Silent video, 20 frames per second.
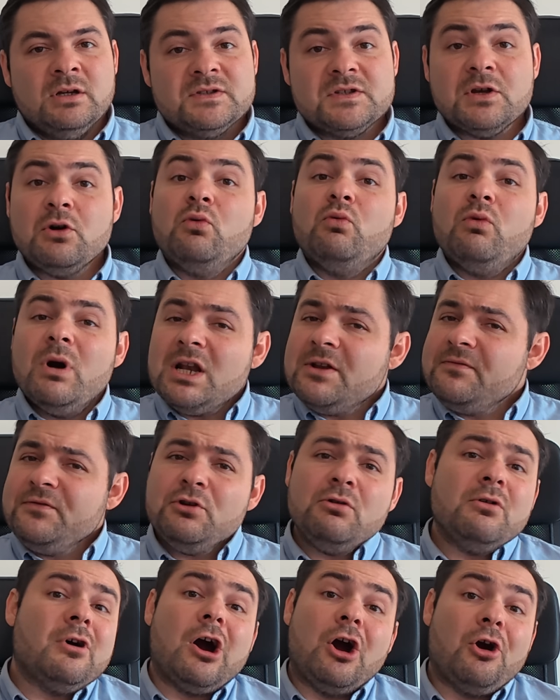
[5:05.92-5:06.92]
So what if
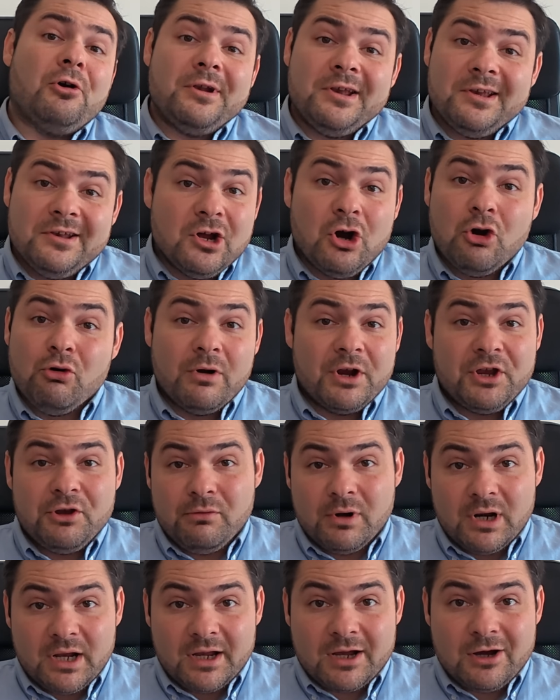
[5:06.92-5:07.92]
you already know where you
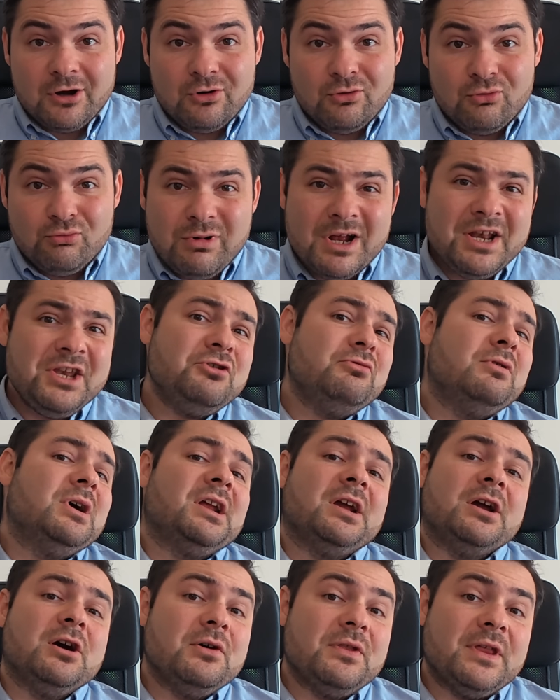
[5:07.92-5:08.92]
want to go, when you want to go